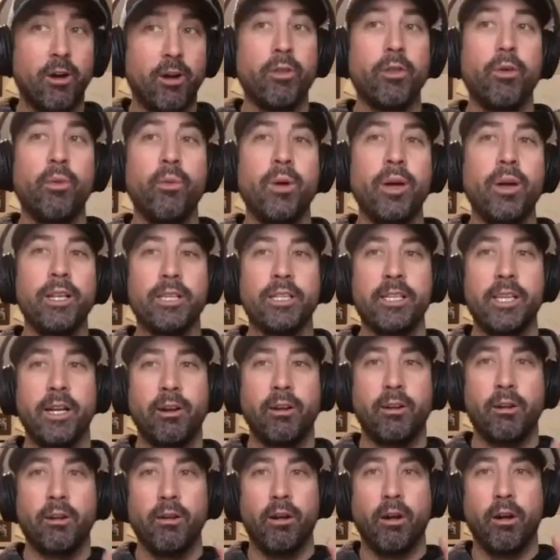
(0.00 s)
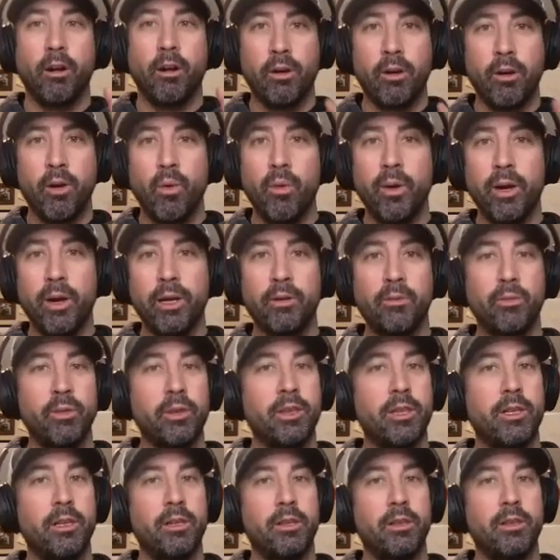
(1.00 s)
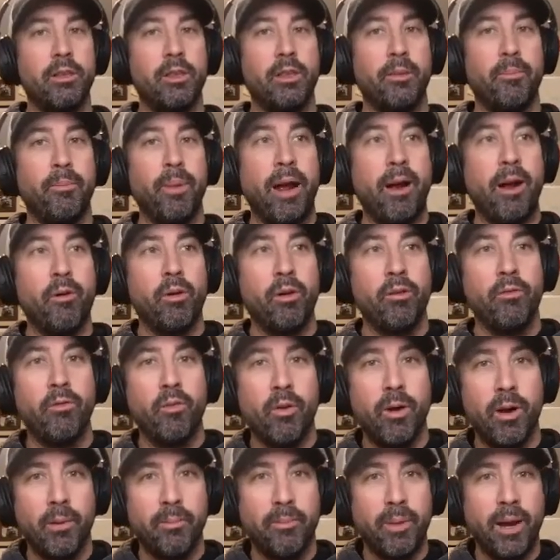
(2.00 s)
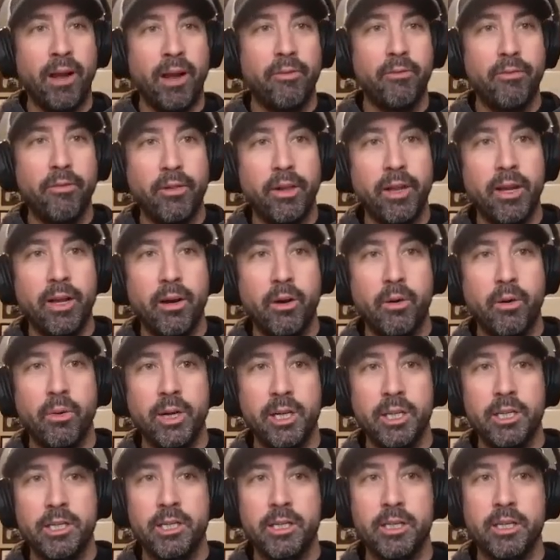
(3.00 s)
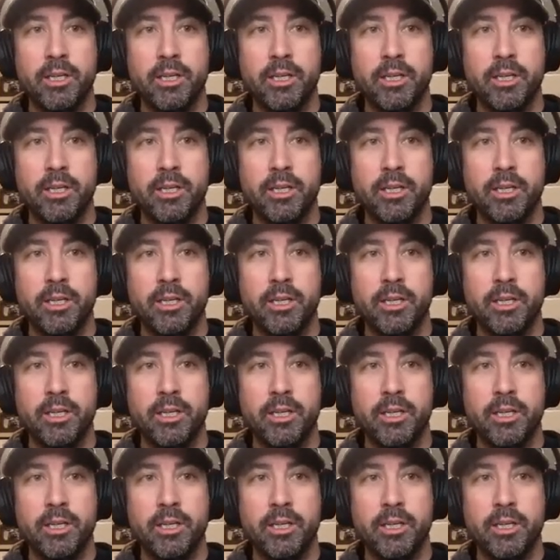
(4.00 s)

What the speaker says: the ones that are going with the power of one. Pat Flynn always